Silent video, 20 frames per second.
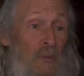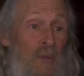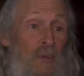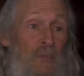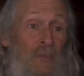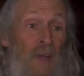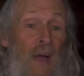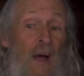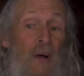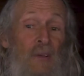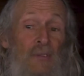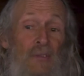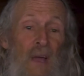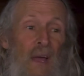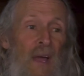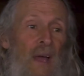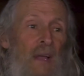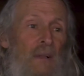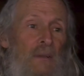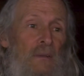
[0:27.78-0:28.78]
this house, I
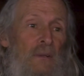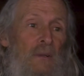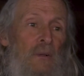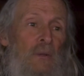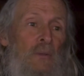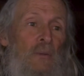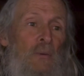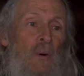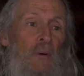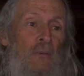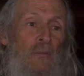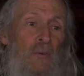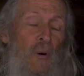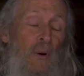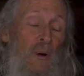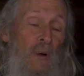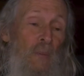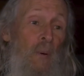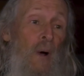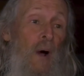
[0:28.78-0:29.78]
had a little
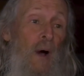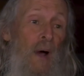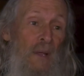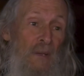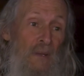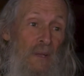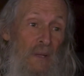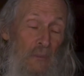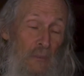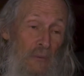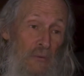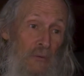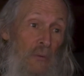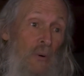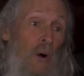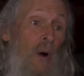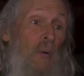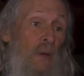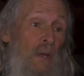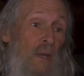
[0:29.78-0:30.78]
Norfolk pine that was
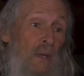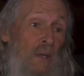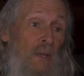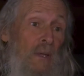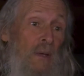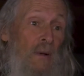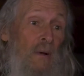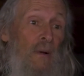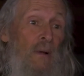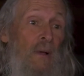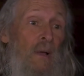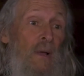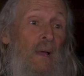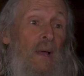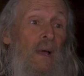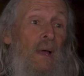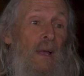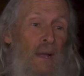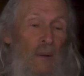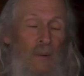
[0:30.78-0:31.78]
growing in here.
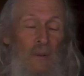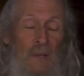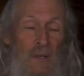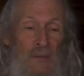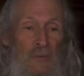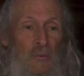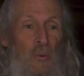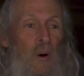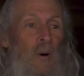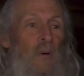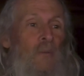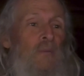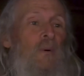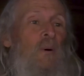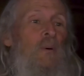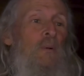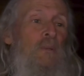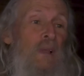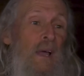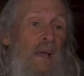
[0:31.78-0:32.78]
I would get
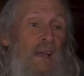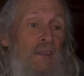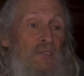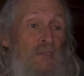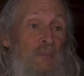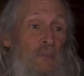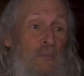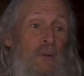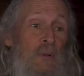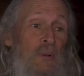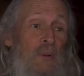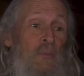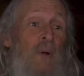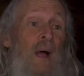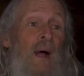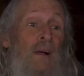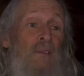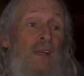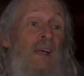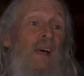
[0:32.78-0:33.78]
12-volt lights and put it
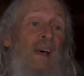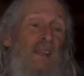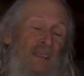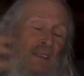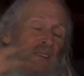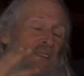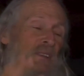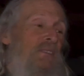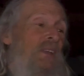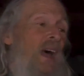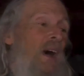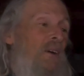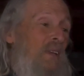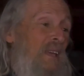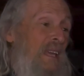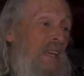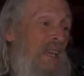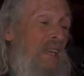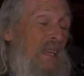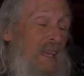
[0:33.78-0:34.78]
around it. This is how
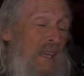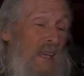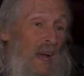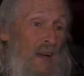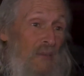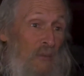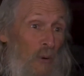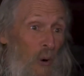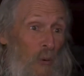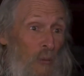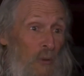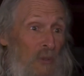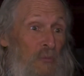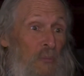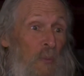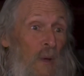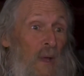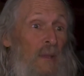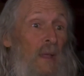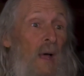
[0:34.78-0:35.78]
geeky I've always
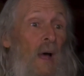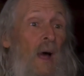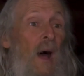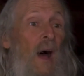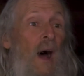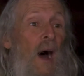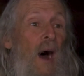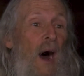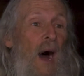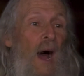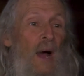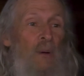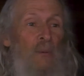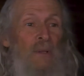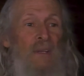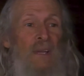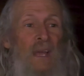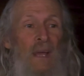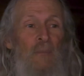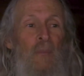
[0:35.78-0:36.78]
been. I
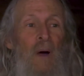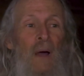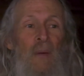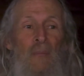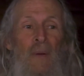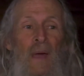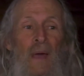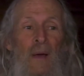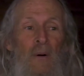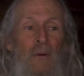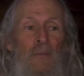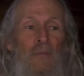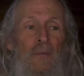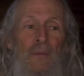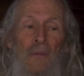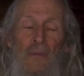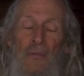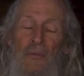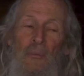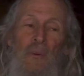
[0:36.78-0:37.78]
would get my mail for
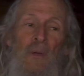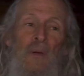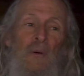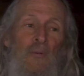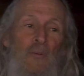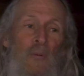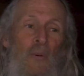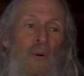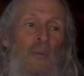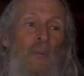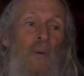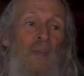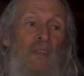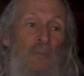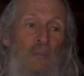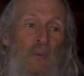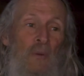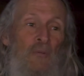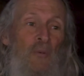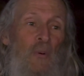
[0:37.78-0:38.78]
the 3 or 4 weeks
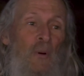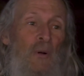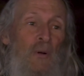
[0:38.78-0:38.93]
before